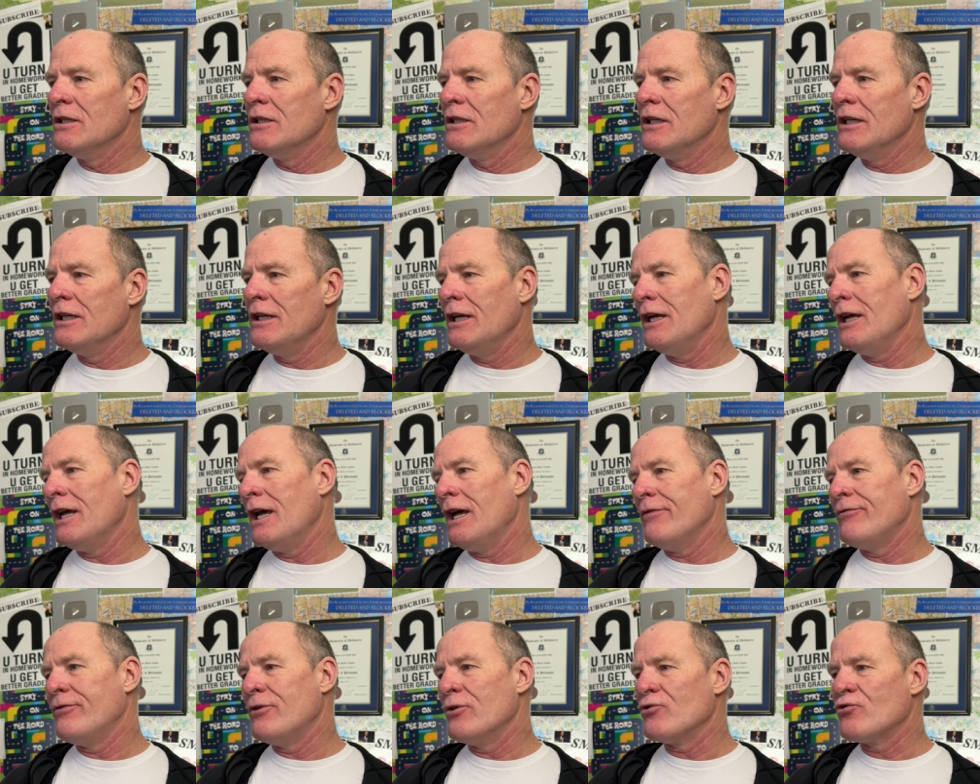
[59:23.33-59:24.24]
yeah,
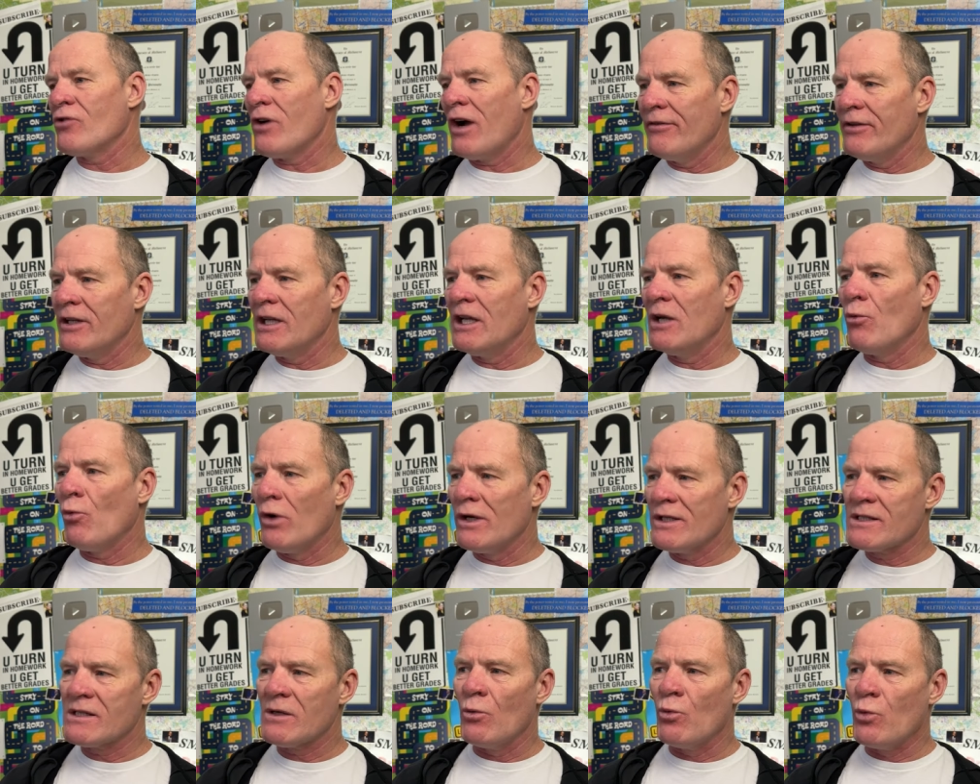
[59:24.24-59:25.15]
if you're driving it
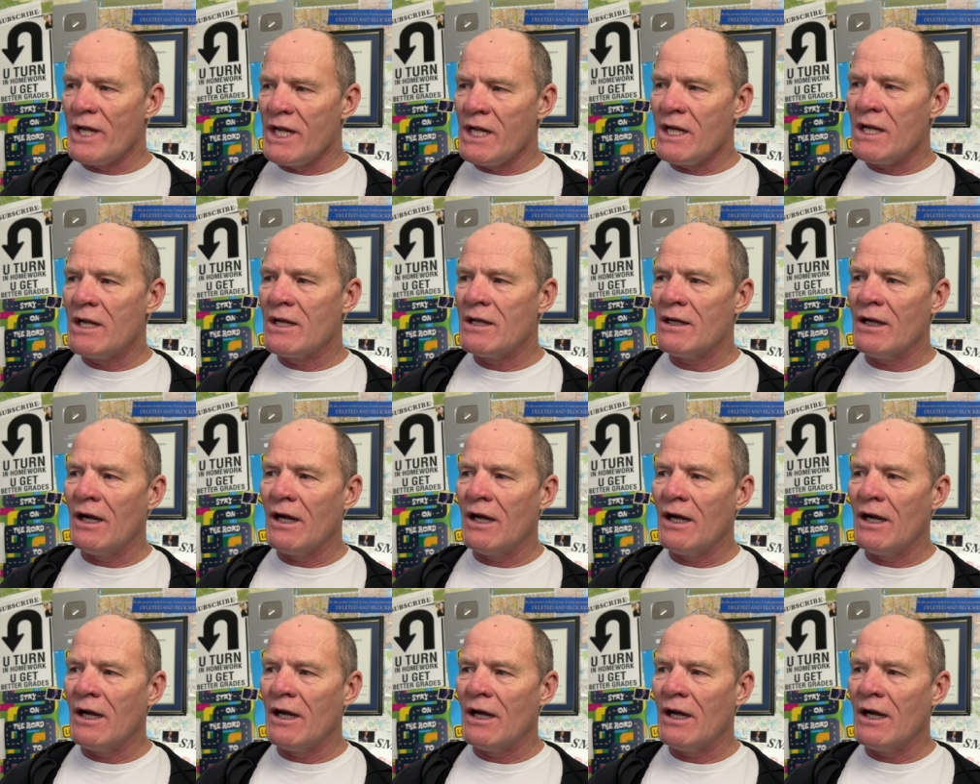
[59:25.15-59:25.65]
once a week,